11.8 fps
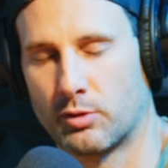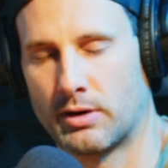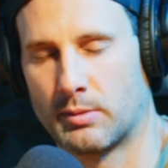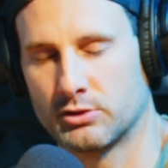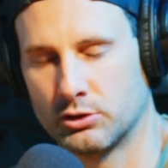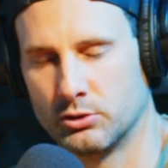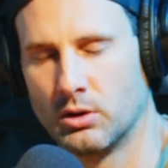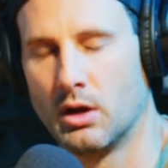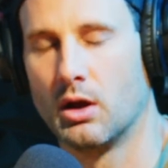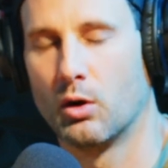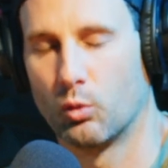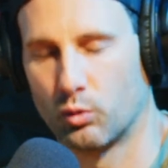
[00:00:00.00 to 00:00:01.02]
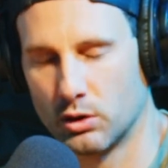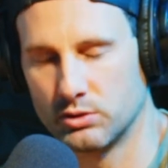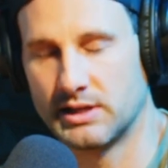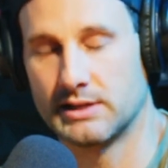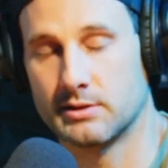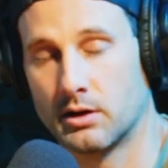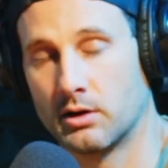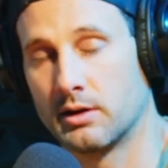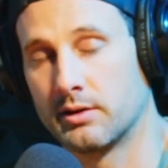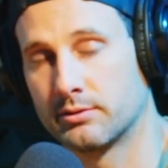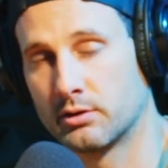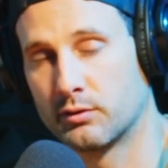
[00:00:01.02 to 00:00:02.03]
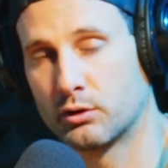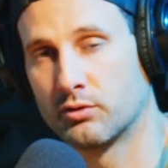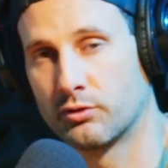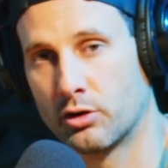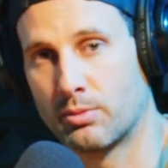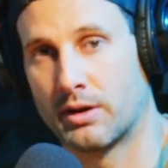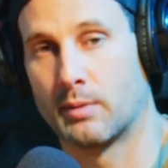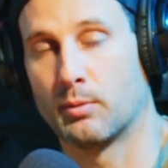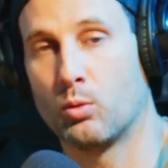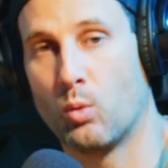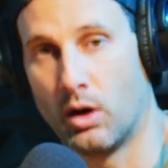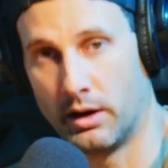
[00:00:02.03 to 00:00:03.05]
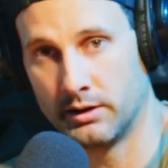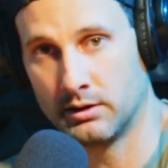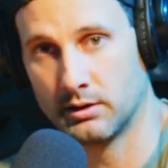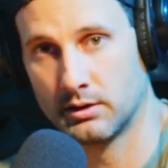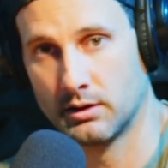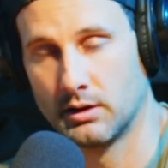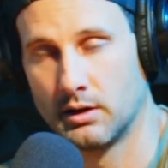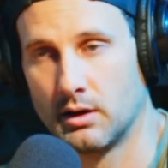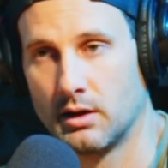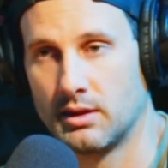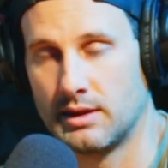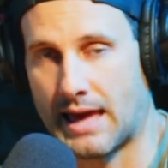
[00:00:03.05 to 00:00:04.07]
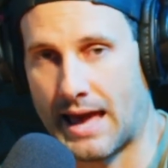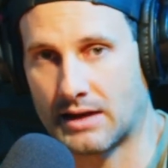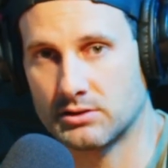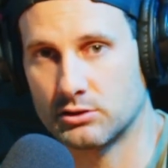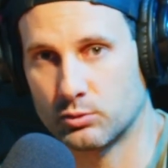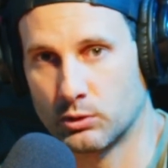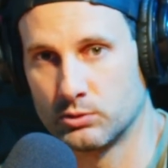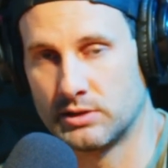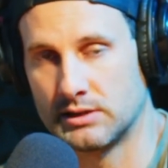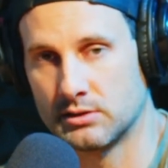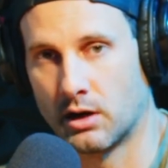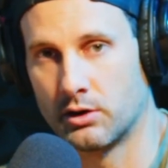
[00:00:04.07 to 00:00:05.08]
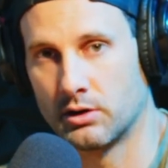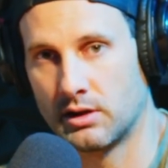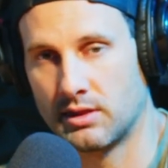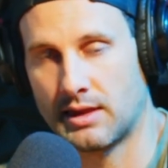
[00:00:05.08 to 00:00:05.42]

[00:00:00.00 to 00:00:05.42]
number 2 rotates underneath cervical vertebrae number 1. The axis rotates underneath the